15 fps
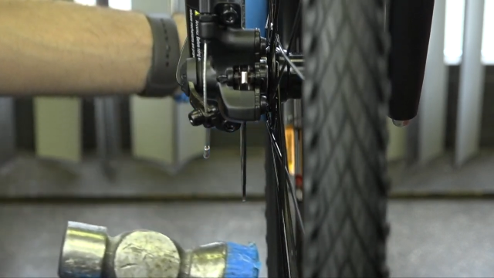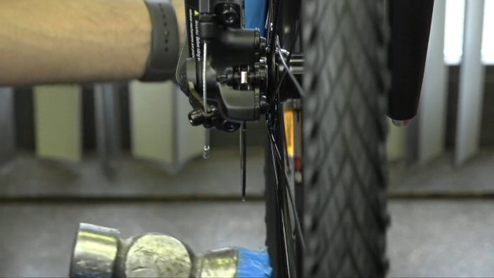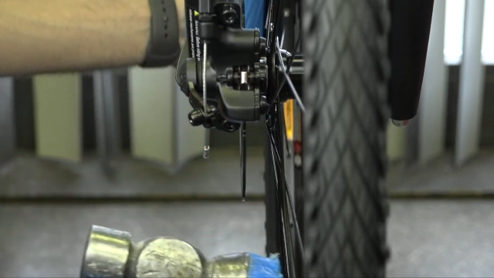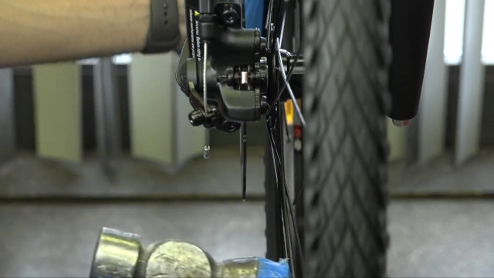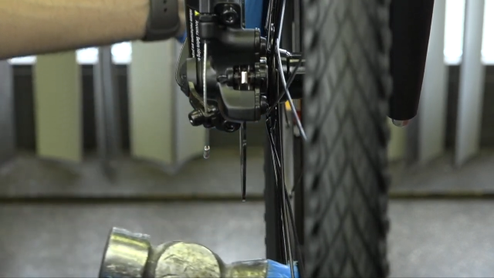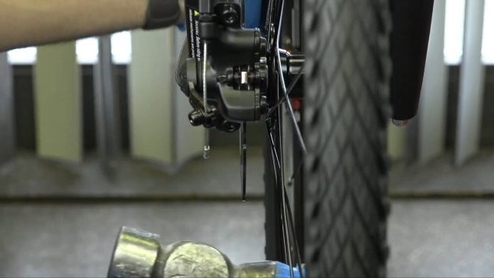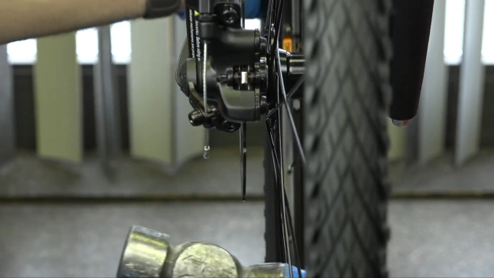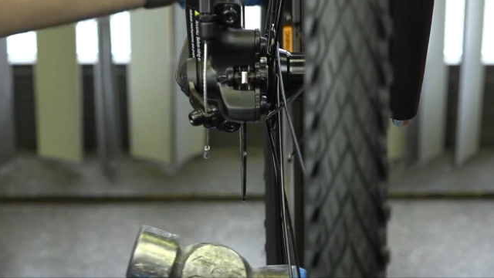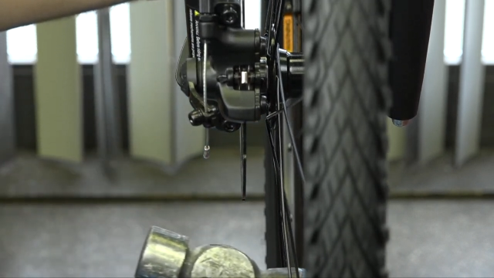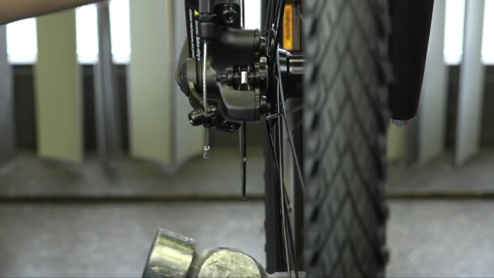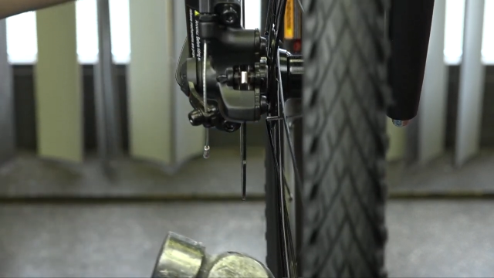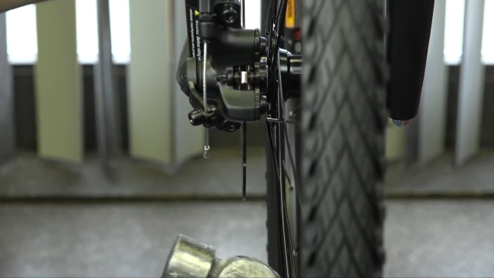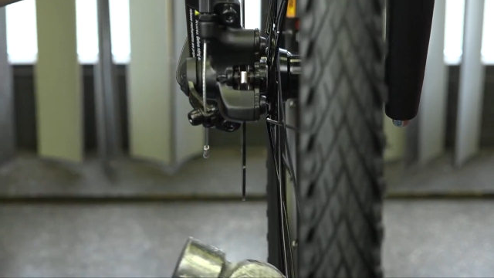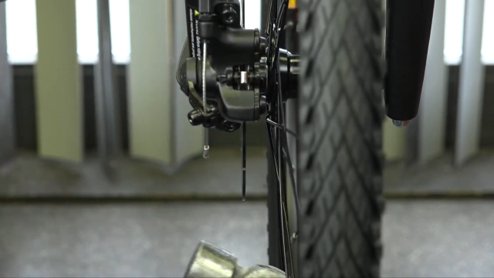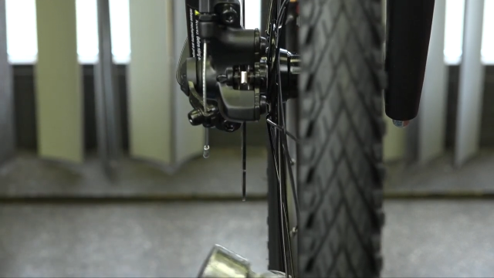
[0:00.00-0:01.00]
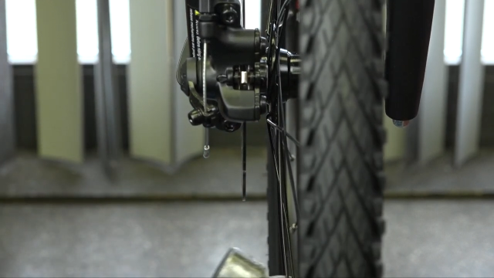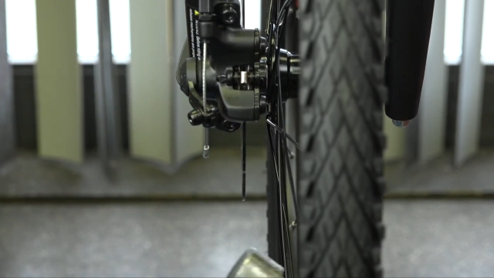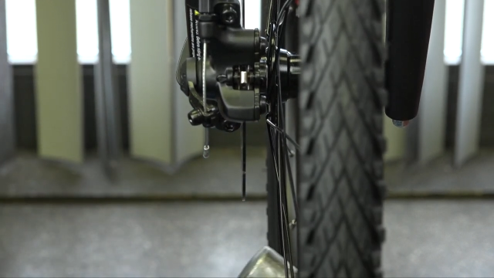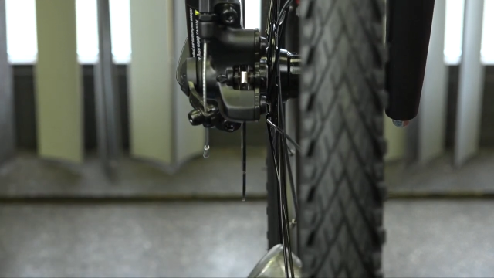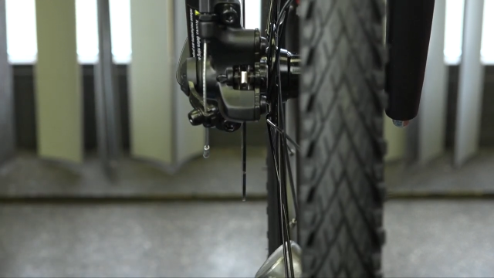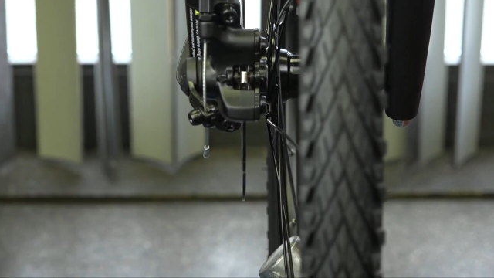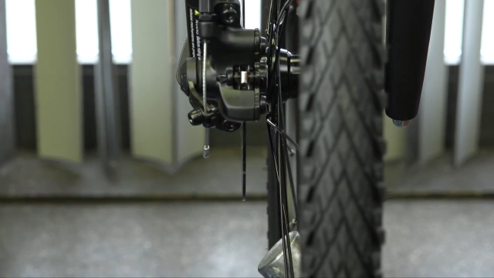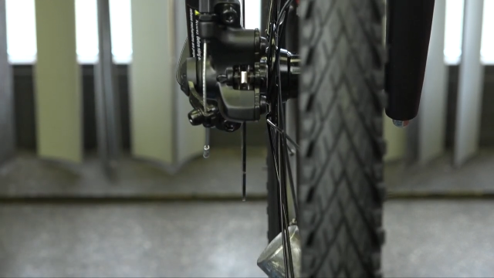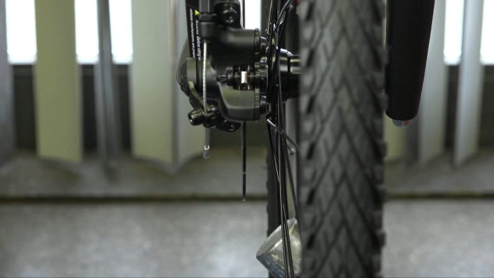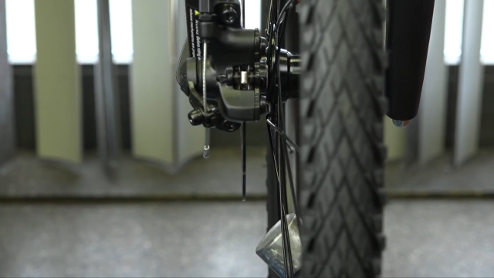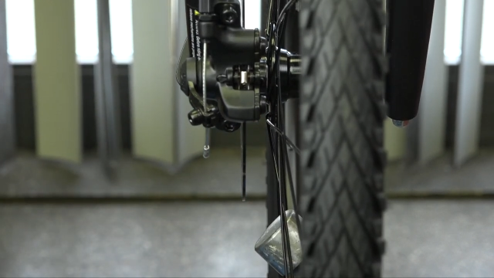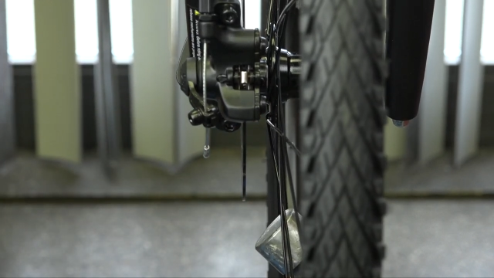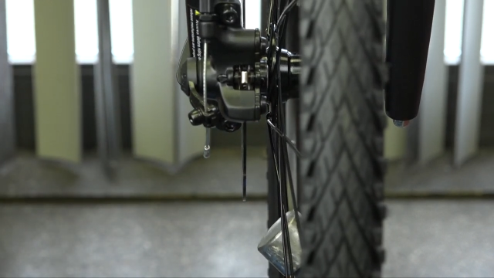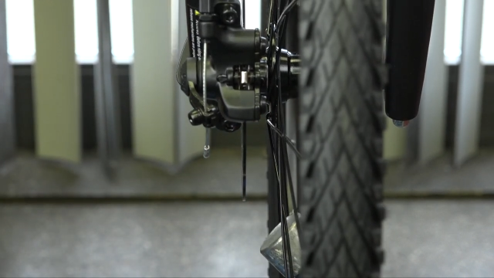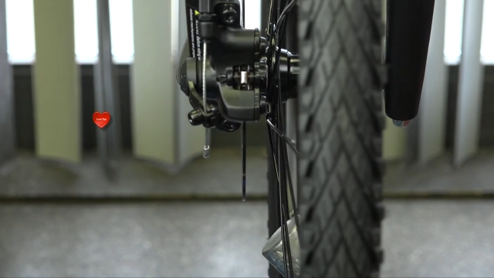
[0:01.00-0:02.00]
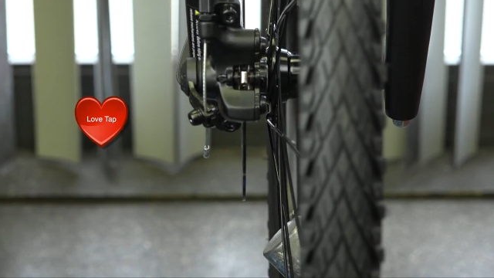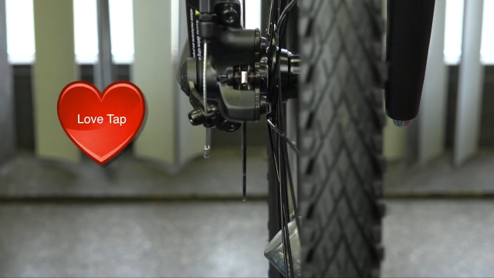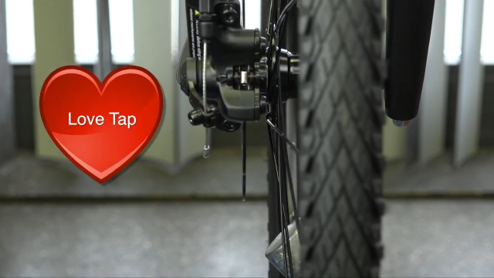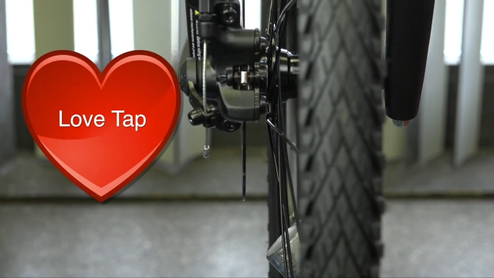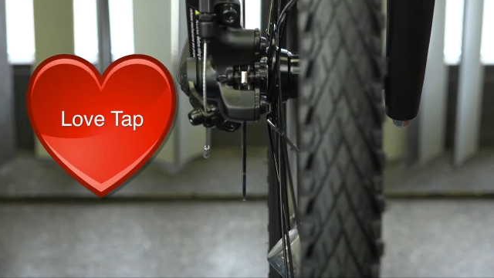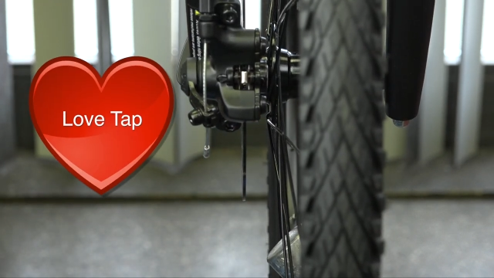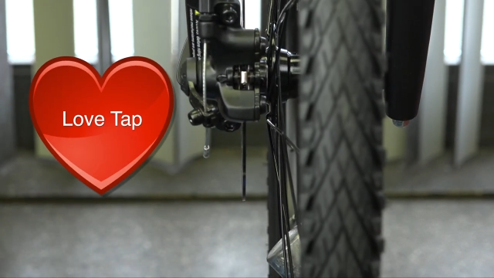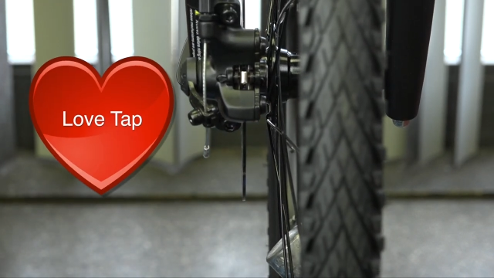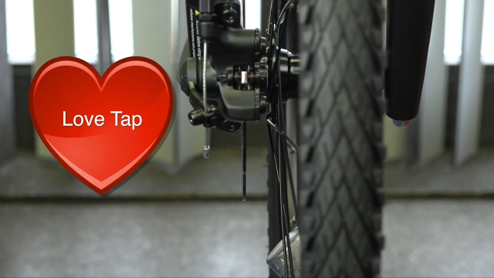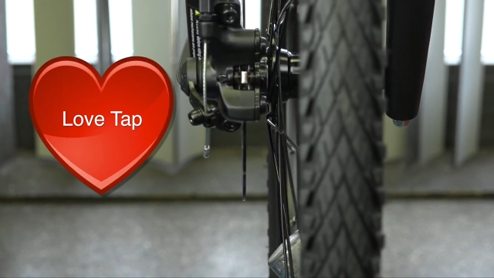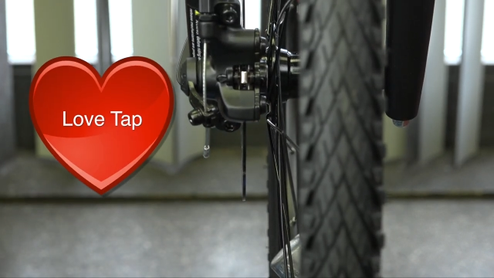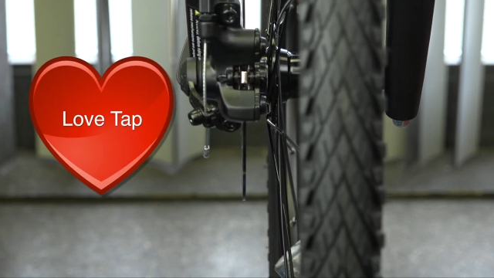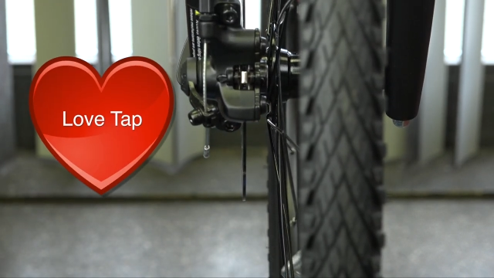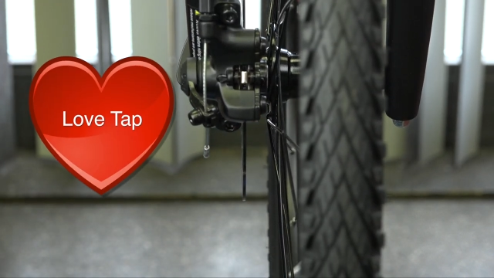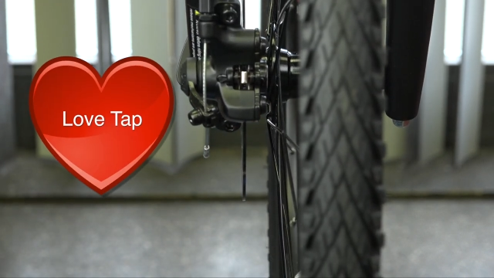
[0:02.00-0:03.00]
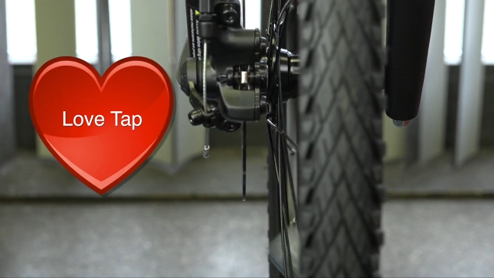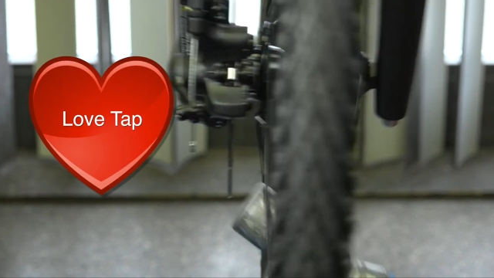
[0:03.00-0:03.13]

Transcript: (no speaker visible)